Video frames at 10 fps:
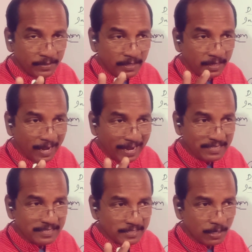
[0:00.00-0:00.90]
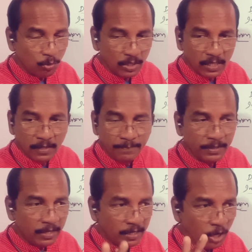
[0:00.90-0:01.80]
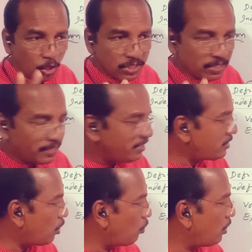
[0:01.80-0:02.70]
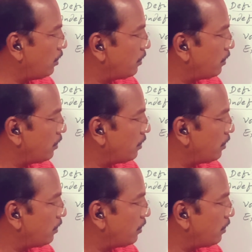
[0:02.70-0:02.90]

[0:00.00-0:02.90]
It has the sound consonant sound.